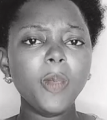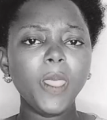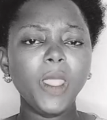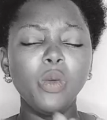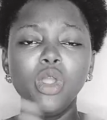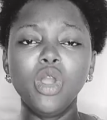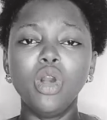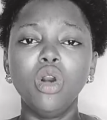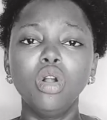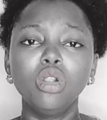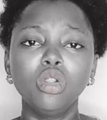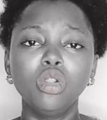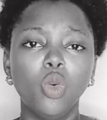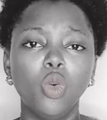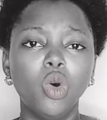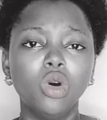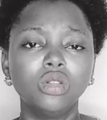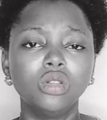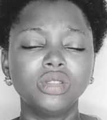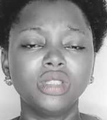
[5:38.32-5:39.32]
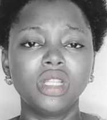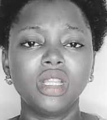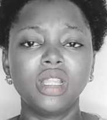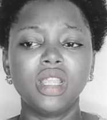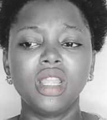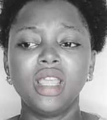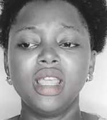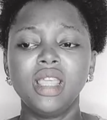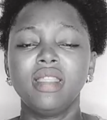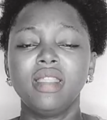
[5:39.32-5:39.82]
We are all one.
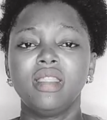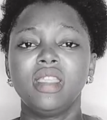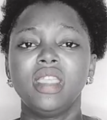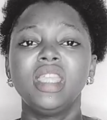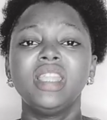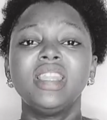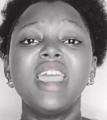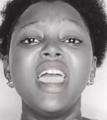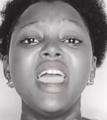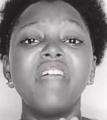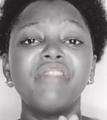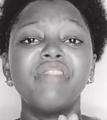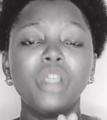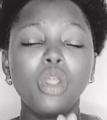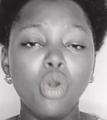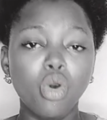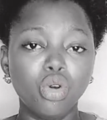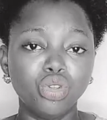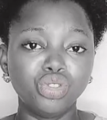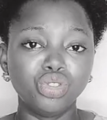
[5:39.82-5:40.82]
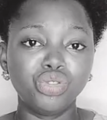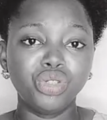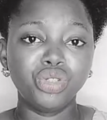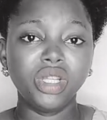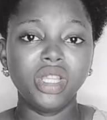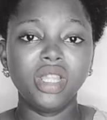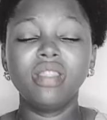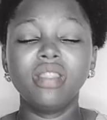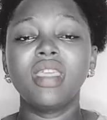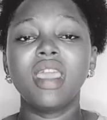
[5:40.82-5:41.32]
In every
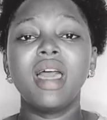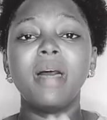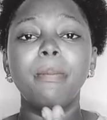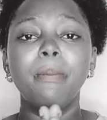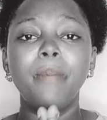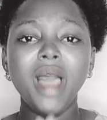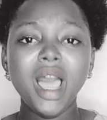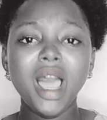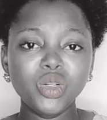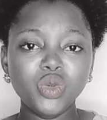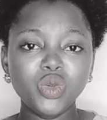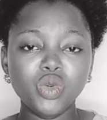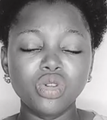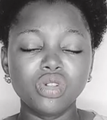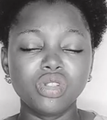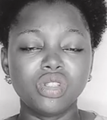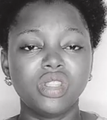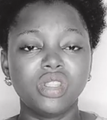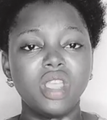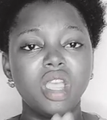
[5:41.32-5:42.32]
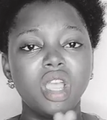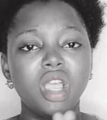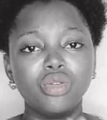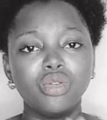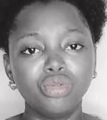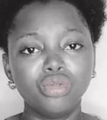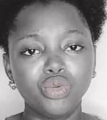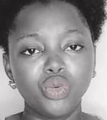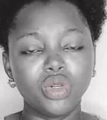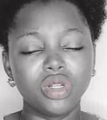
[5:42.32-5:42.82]
country, there are bad ones, there are
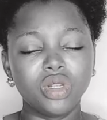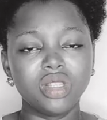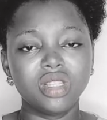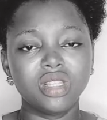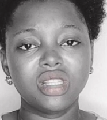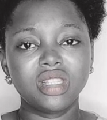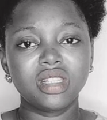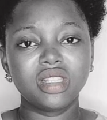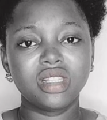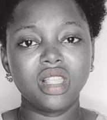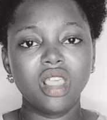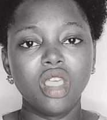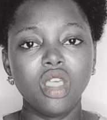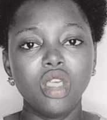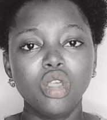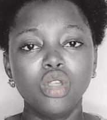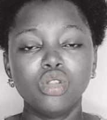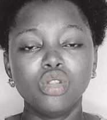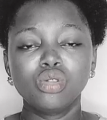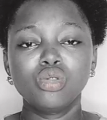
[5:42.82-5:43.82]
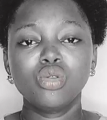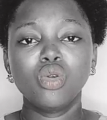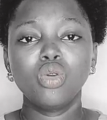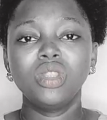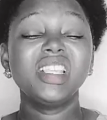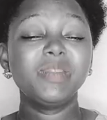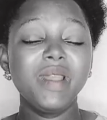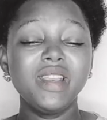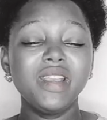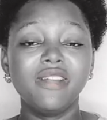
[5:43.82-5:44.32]
good ones. So
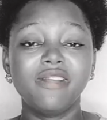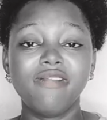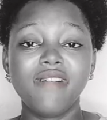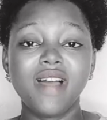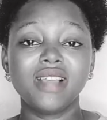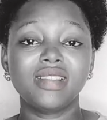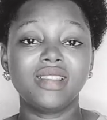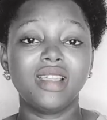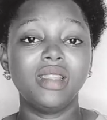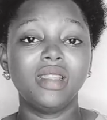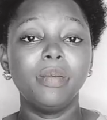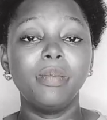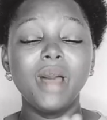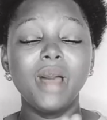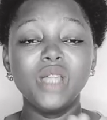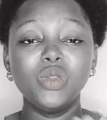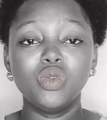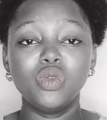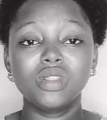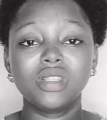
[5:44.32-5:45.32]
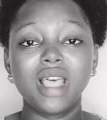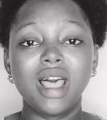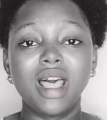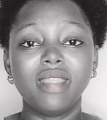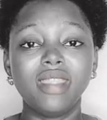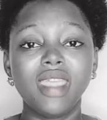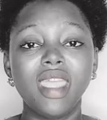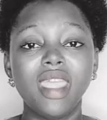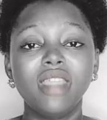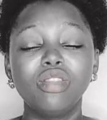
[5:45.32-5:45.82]
despite the fact that the bad ones
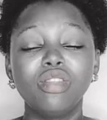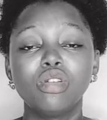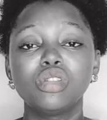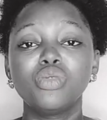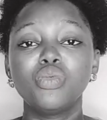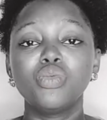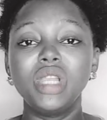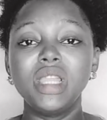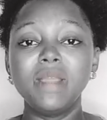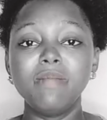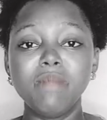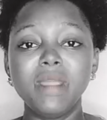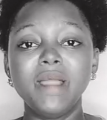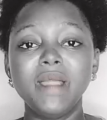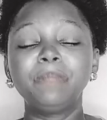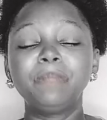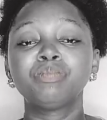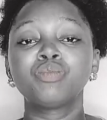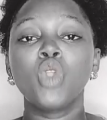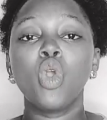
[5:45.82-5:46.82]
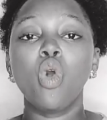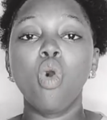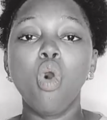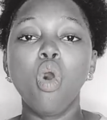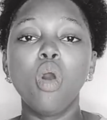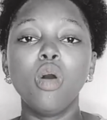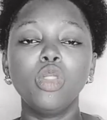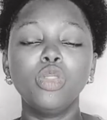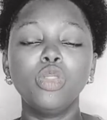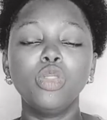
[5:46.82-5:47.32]
are there, doesn't really mean
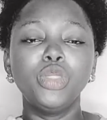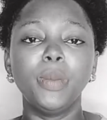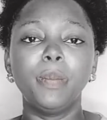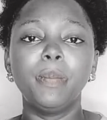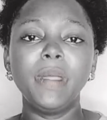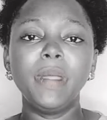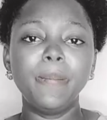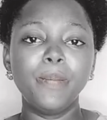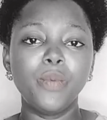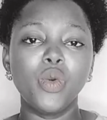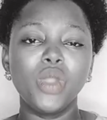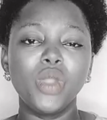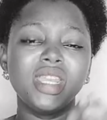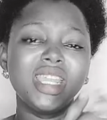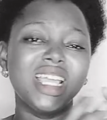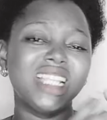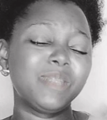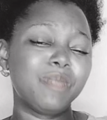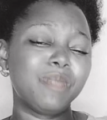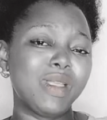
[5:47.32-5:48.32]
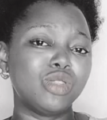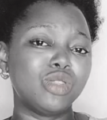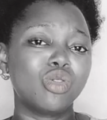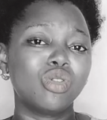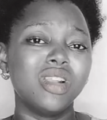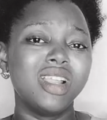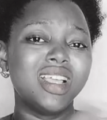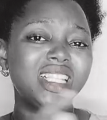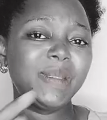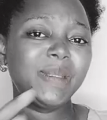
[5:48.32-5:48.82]
all the people in that
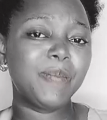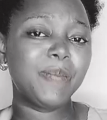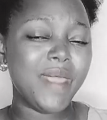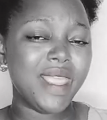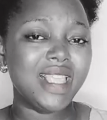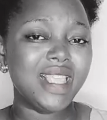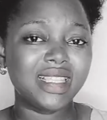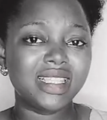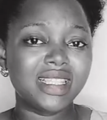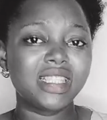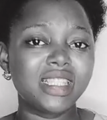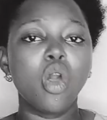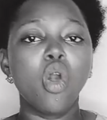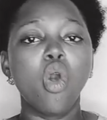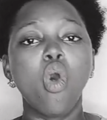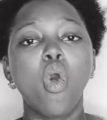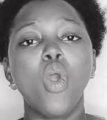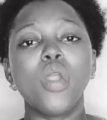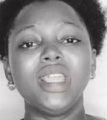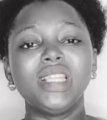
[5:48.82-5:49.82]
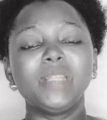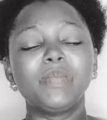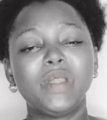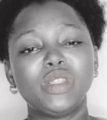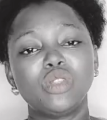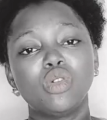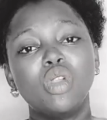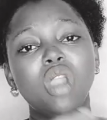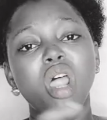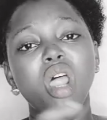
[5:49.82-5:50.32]
particular space or in that
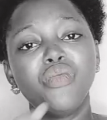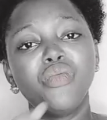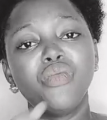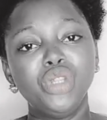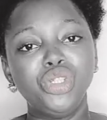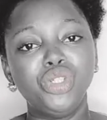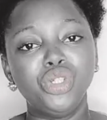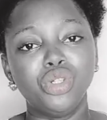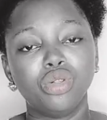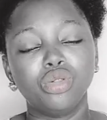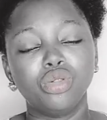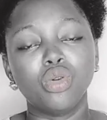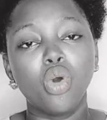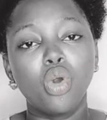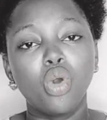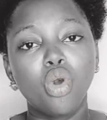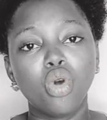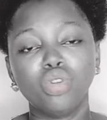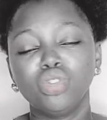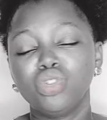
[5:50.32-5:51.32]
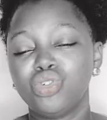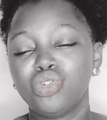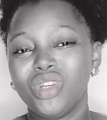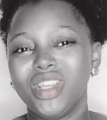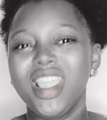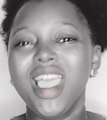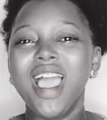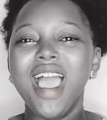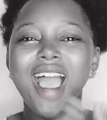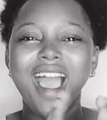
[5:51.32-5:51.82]
particular region or
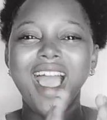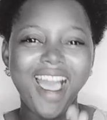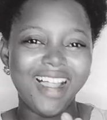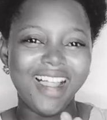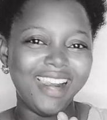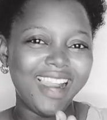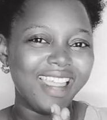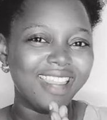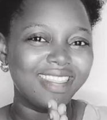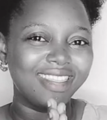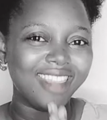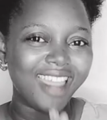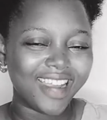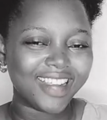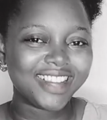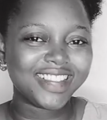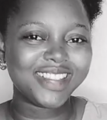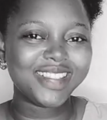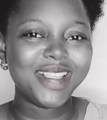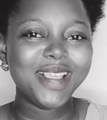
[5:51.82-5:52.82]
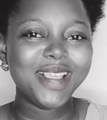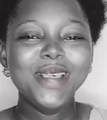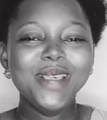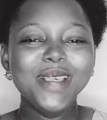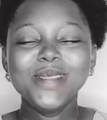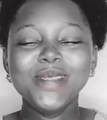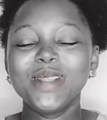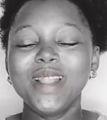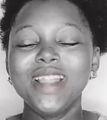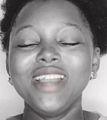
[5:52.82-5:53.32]
country are like that.
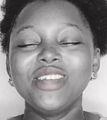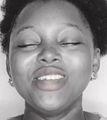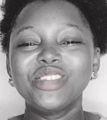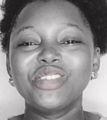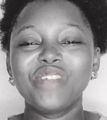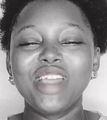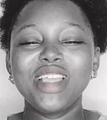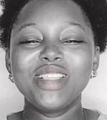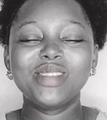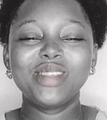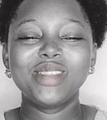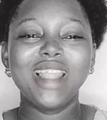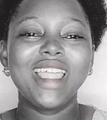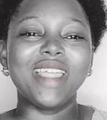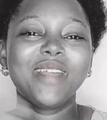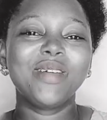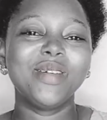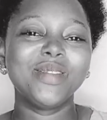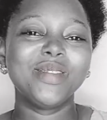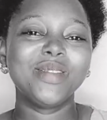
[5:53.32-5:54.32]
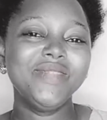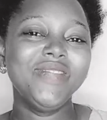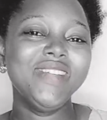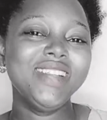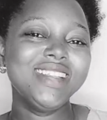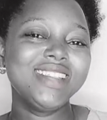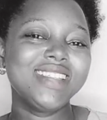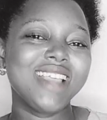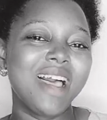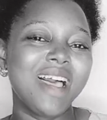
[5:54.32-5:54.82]
So let us try to like
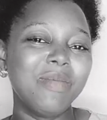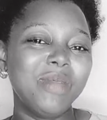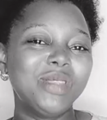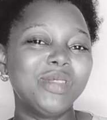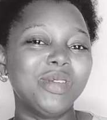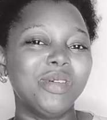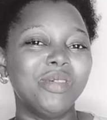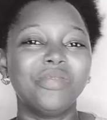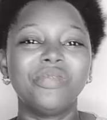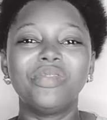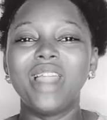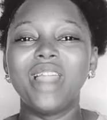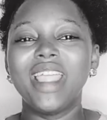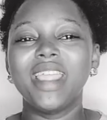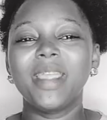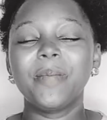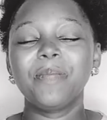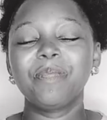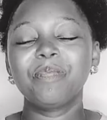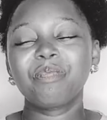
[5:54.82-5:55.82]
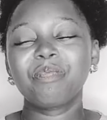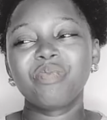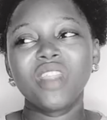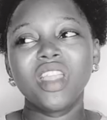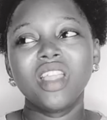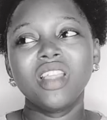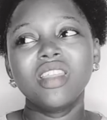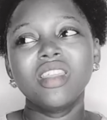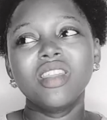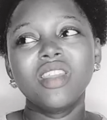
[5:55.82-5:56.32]
cultivate this habit of like
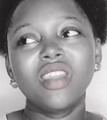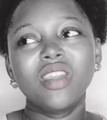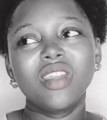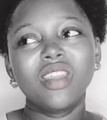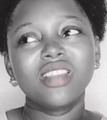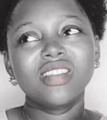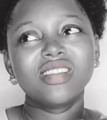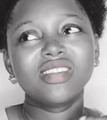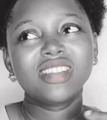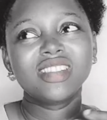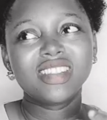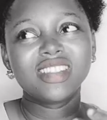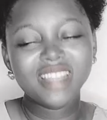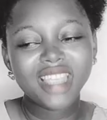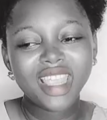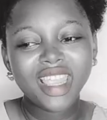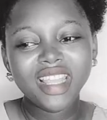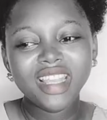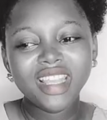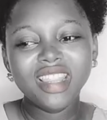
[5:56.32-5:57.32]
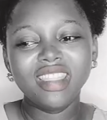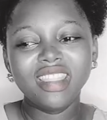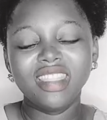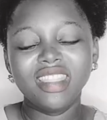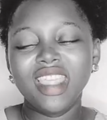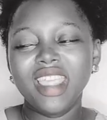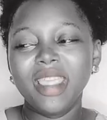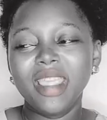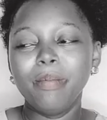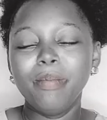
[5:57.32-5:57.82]
seeing
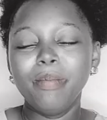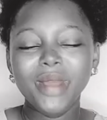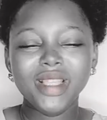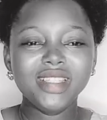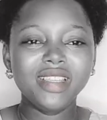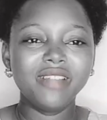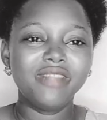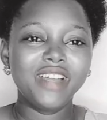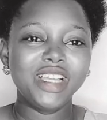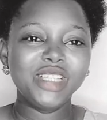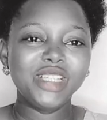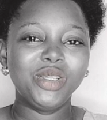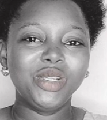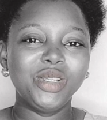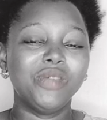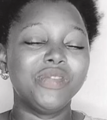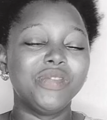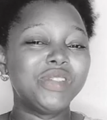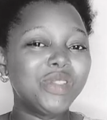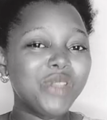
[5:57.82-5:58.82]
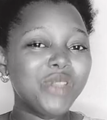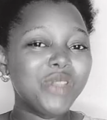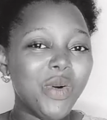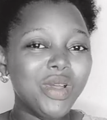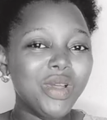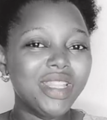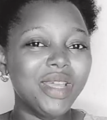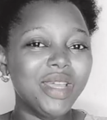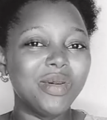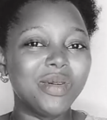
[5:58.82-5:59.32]
a better version of
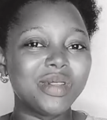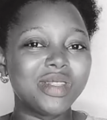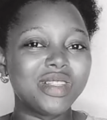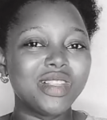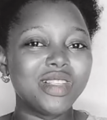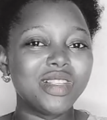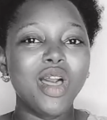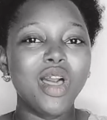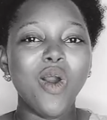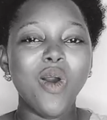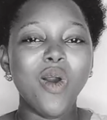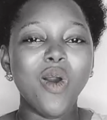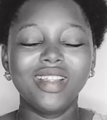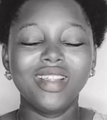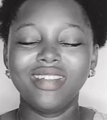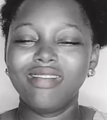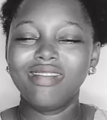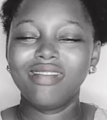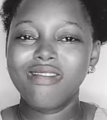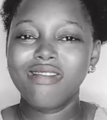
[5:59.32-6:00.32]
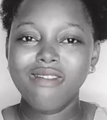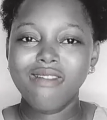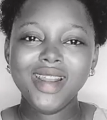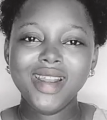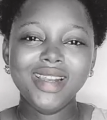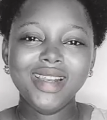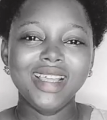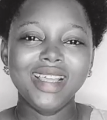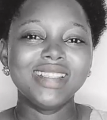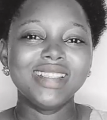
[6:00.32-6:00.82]
someone else,
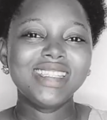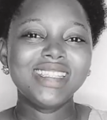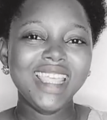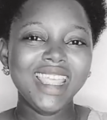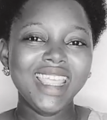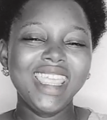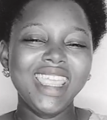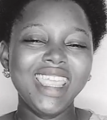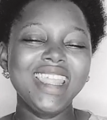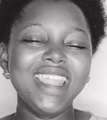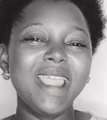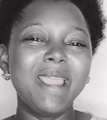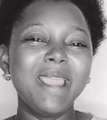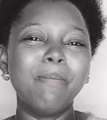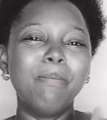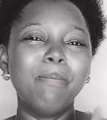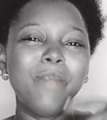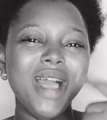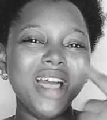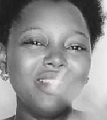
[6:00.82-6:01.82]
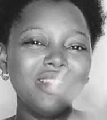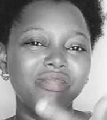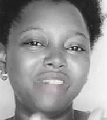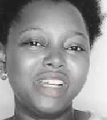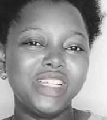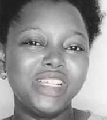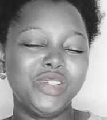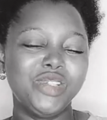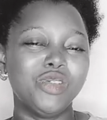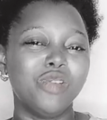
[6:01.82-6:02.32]
rather than taking a bad
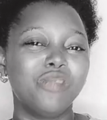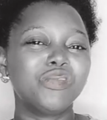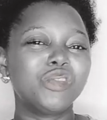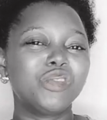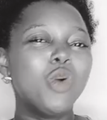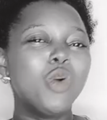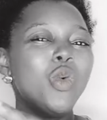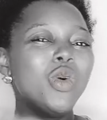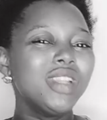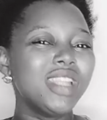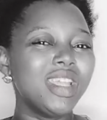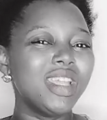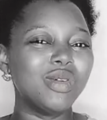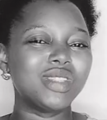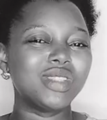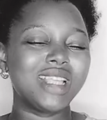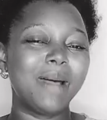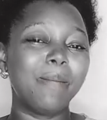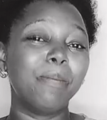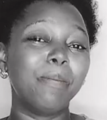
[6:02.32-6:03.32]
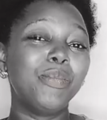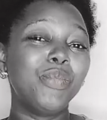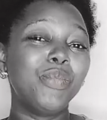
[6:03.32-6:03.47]
version of someone else and